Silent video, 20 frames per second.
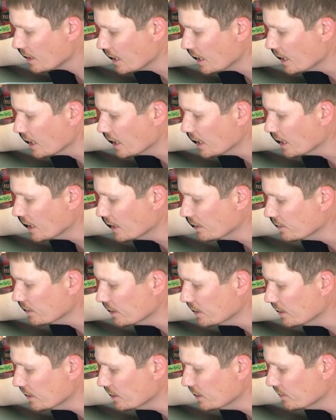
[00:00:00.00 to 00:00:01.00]

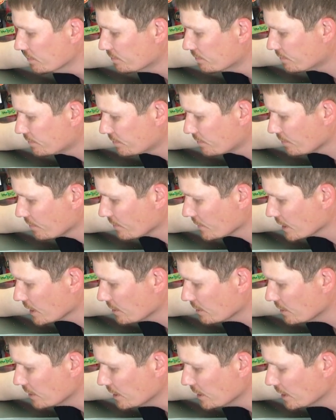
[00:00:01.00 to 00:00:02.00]
the
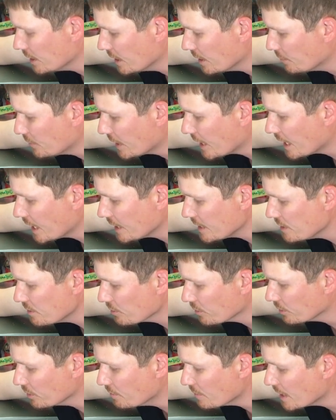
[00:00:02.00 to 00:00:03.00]
bar
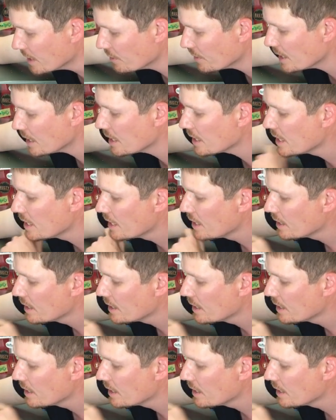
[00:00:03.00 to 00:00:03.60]
here on the mower.